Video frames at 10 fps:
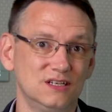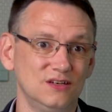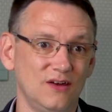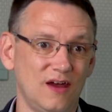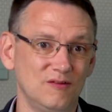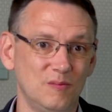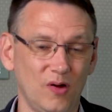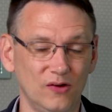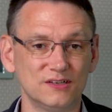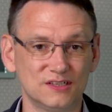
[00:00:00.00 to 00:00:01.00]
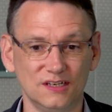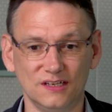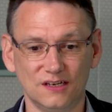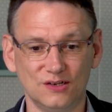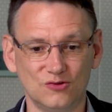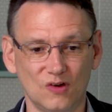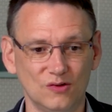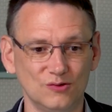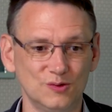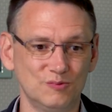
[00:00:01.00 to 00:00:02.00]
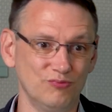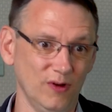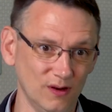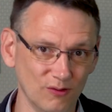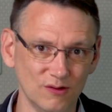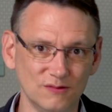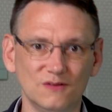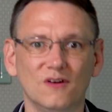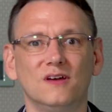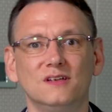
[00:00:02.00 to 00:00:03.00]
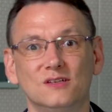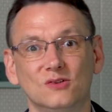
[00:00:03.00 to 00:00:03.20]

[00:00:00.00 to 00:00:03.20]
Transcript: Do you have a policy that controls bring your own device